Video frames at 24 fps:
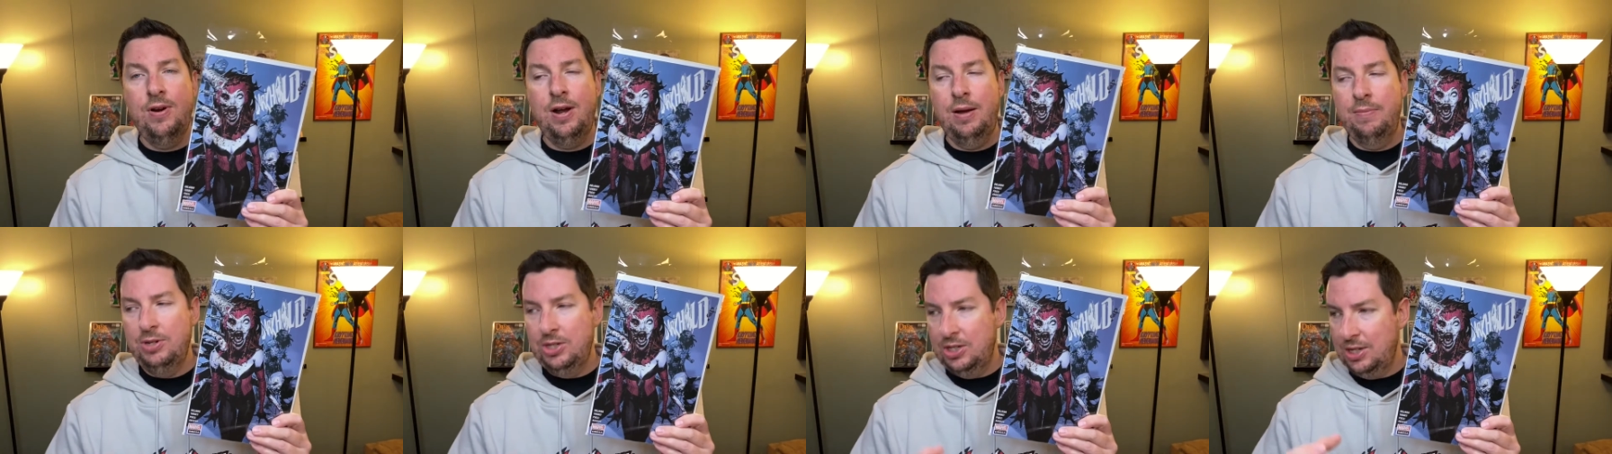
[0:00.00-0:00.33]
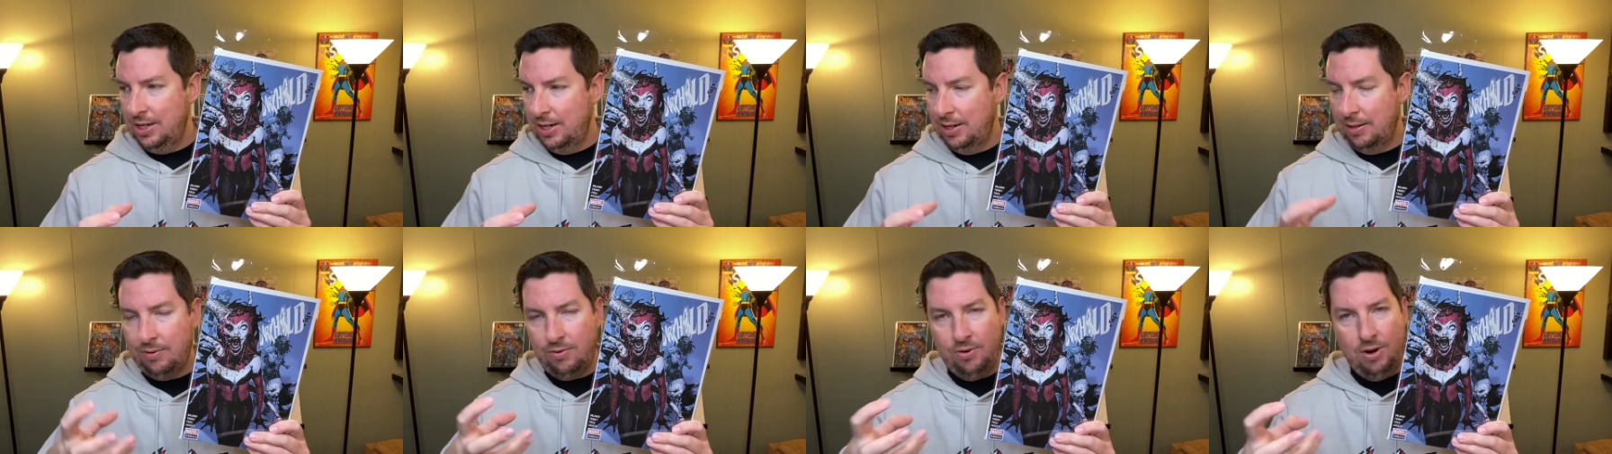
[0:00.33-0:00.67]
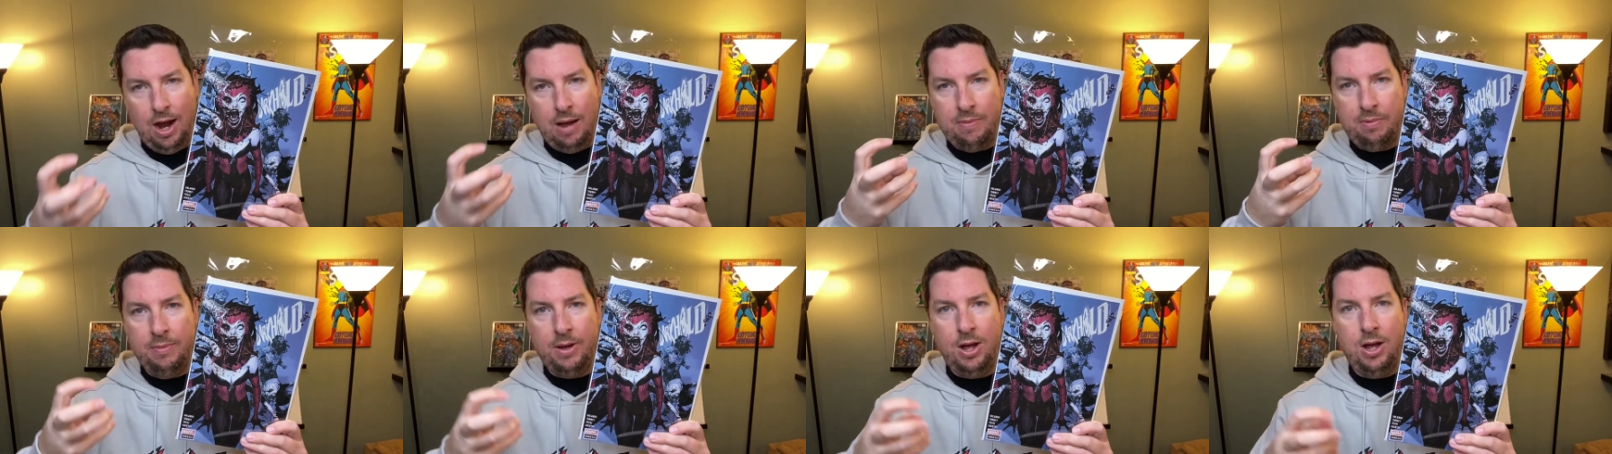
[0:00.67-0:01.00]
I'm just going to
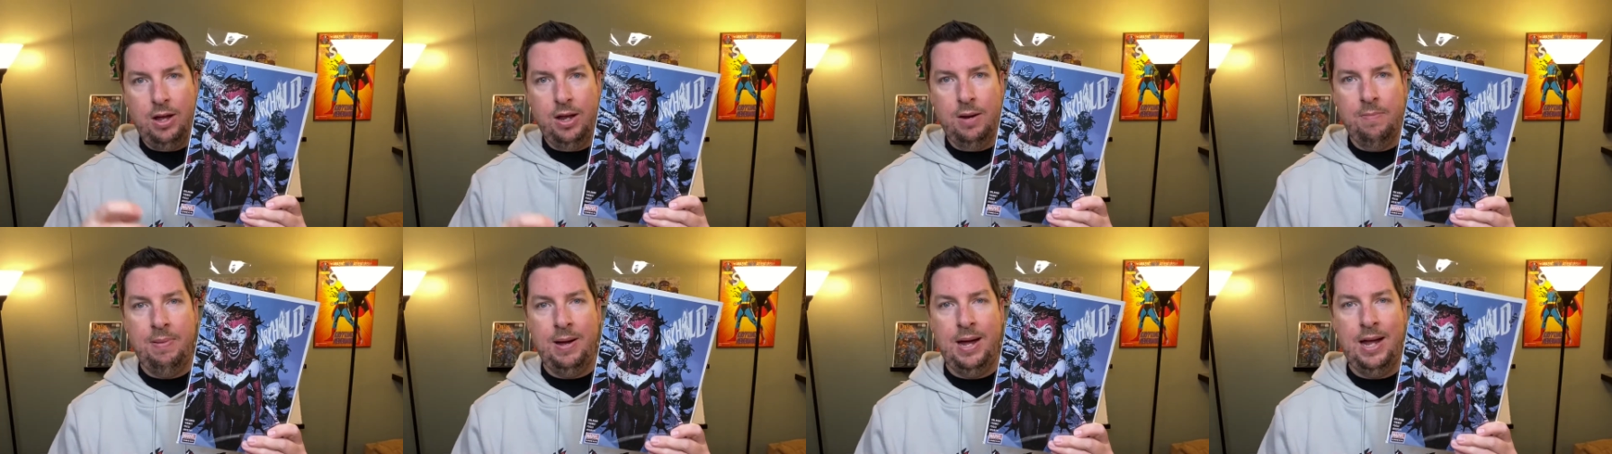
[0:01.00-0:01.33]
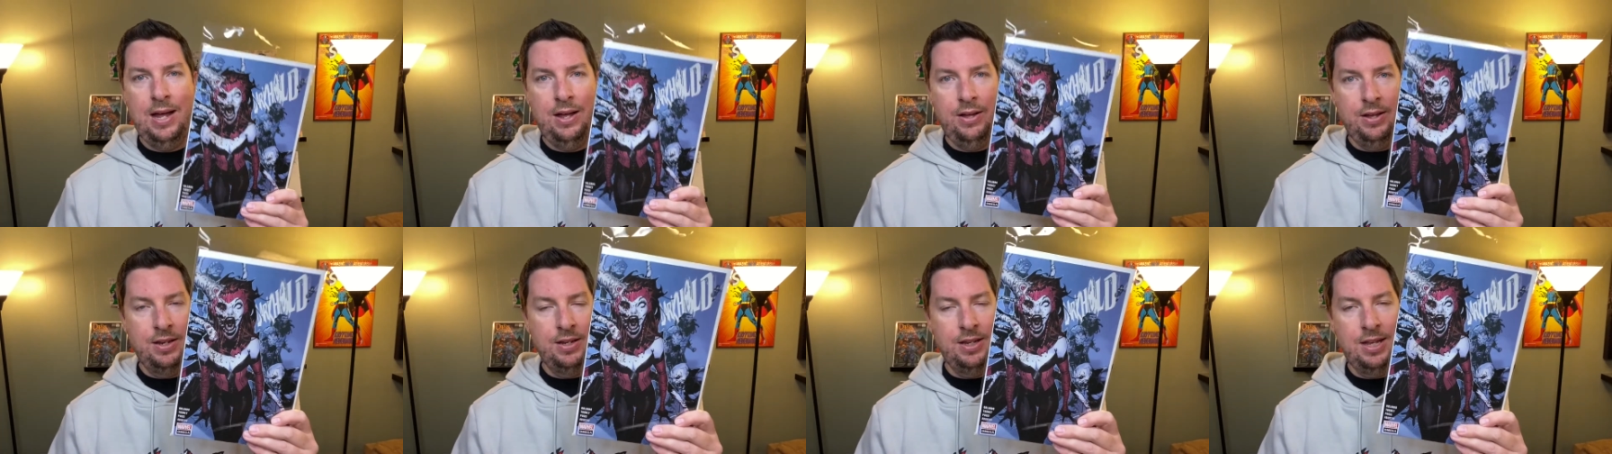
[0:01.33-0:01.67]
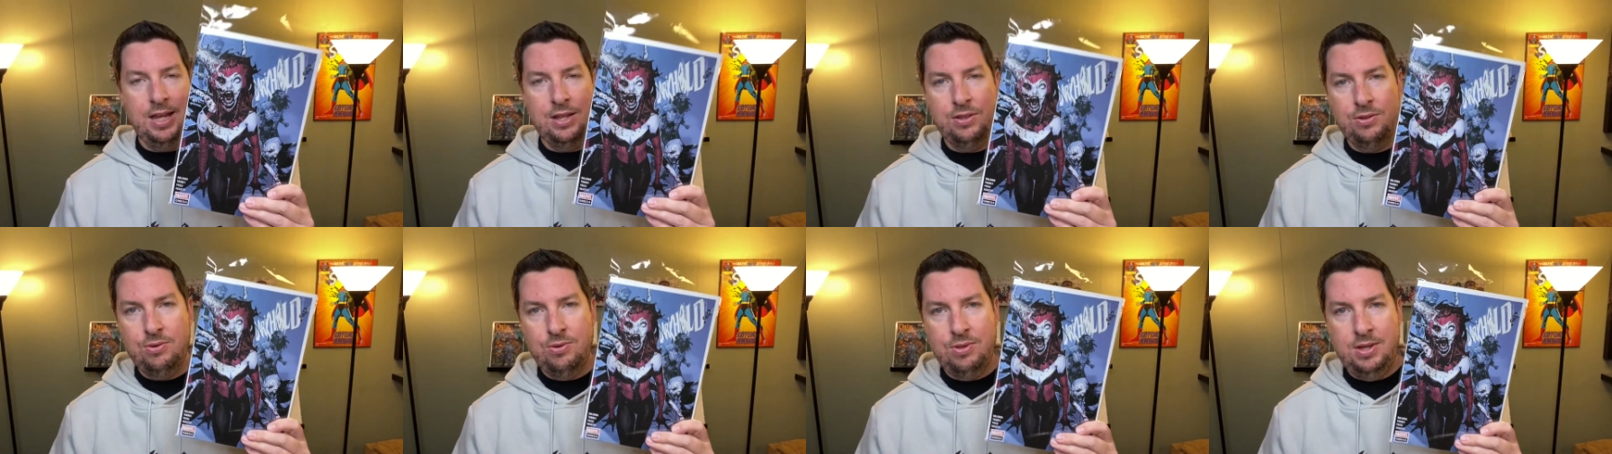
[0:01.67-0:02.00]
grab them all in a pile and
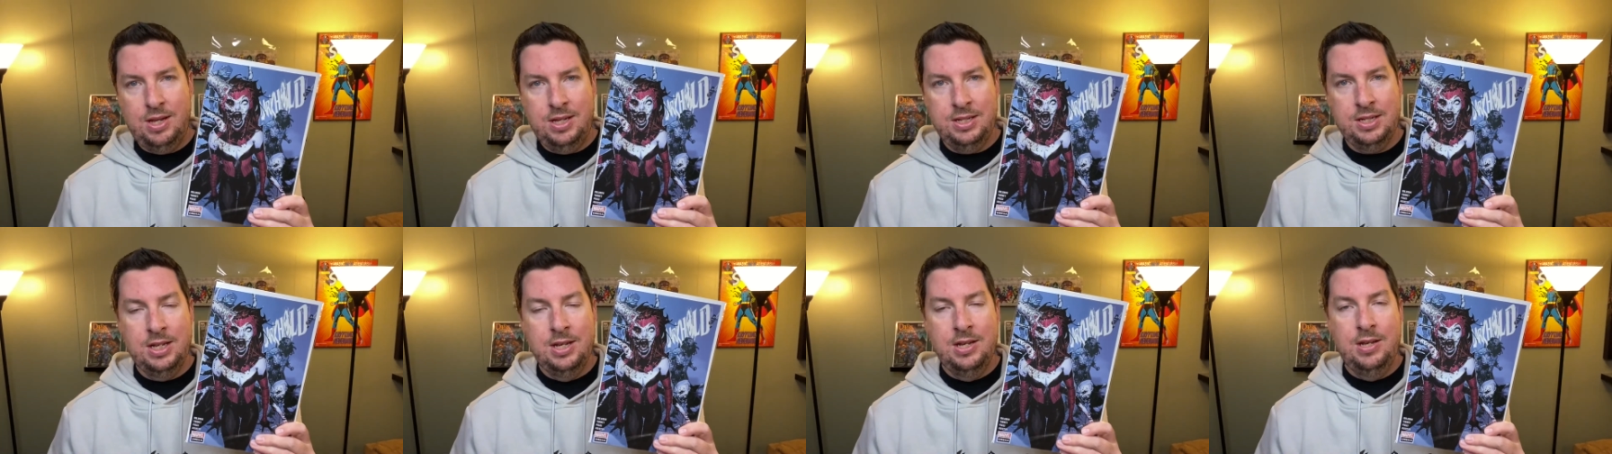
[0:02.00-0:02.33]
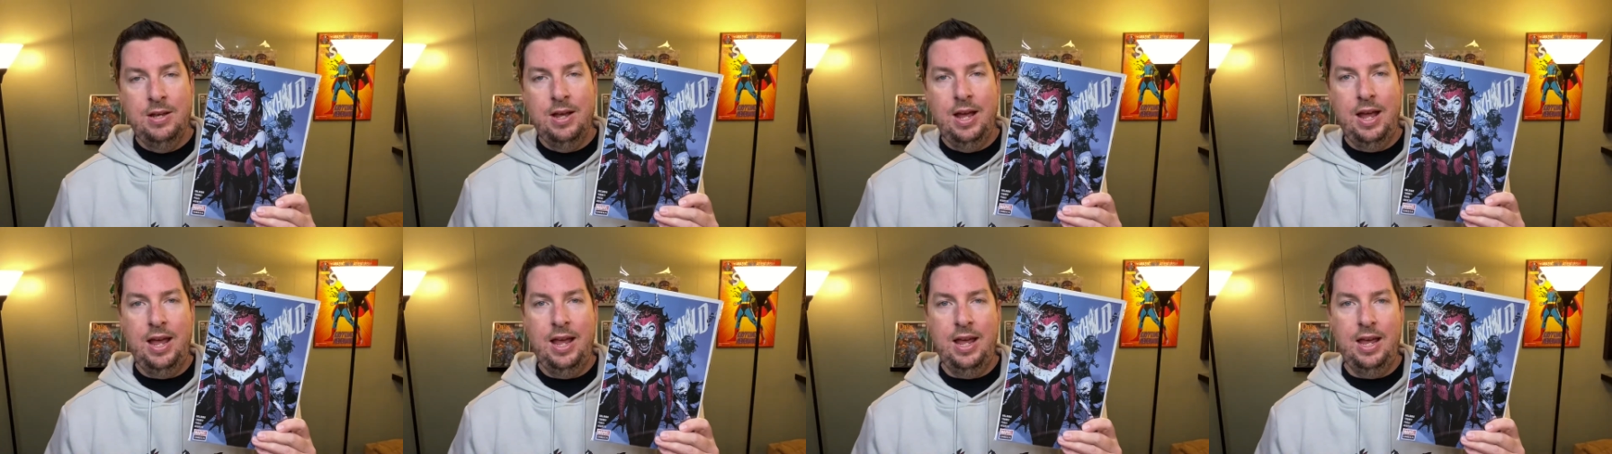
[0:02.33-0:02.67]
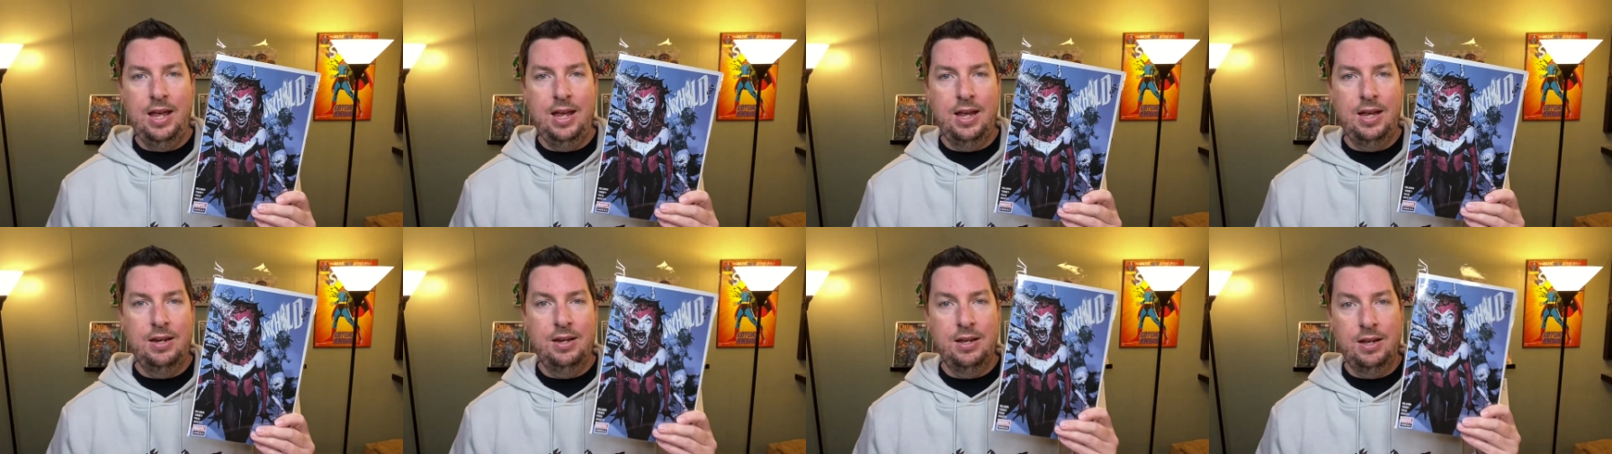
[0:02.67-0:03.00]
get through these,
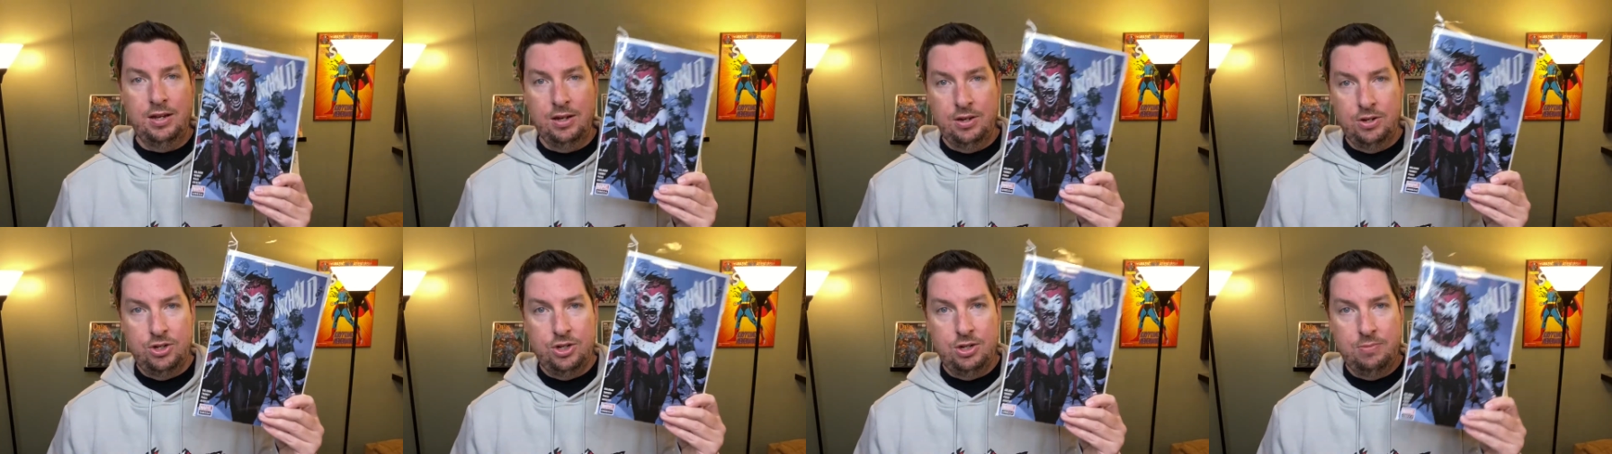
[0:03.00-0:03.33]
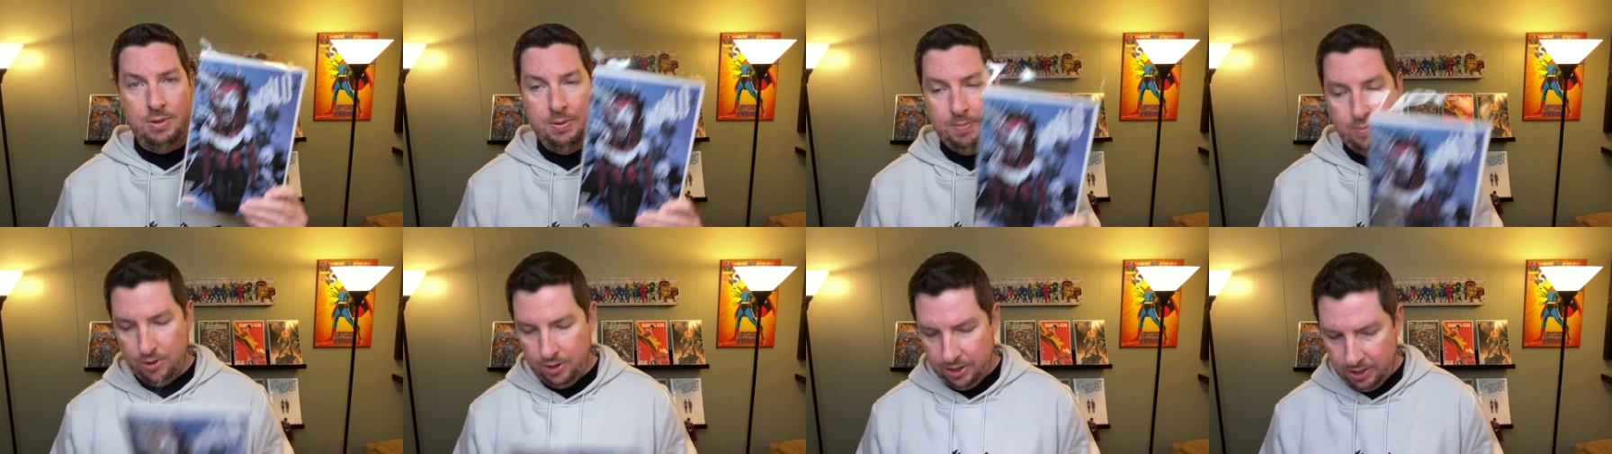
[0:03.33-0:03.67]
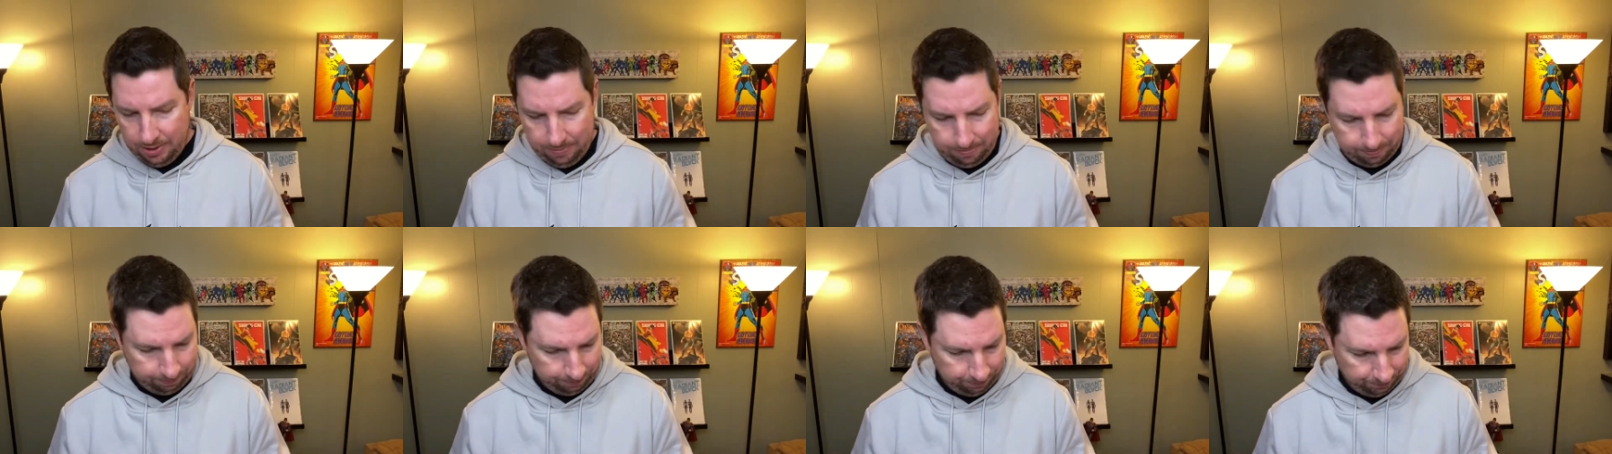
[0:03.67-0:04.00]
and should be pretty good.